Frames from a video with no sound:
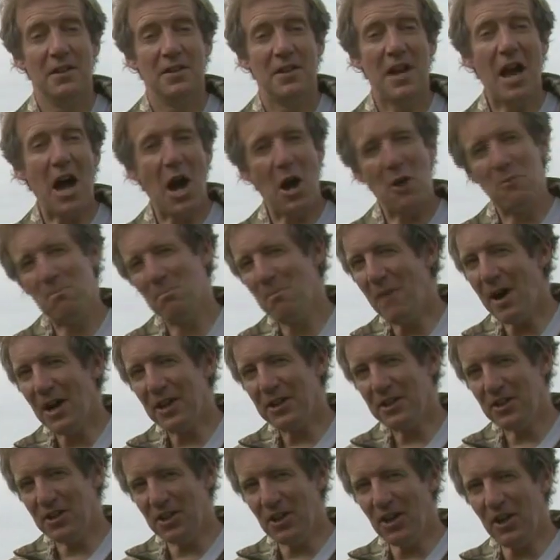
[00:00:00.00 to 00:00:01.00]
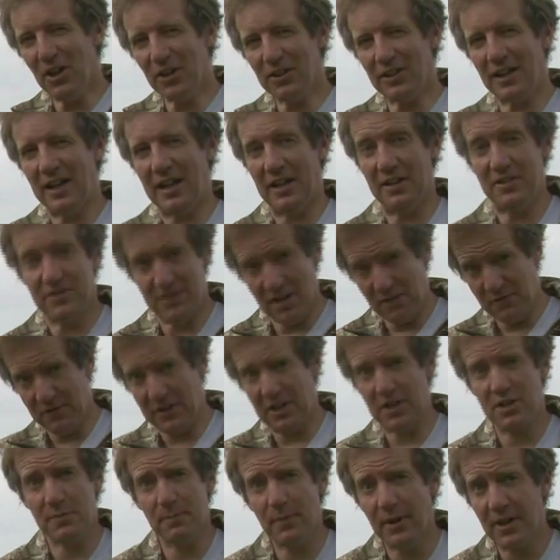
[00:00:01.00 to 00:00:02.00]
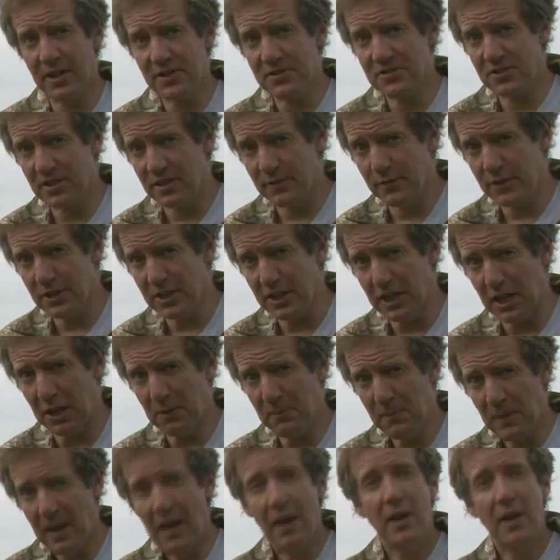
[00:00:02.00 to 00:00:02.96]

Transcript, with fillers: Now, Mike Yardley, don't forget to buy his DVD.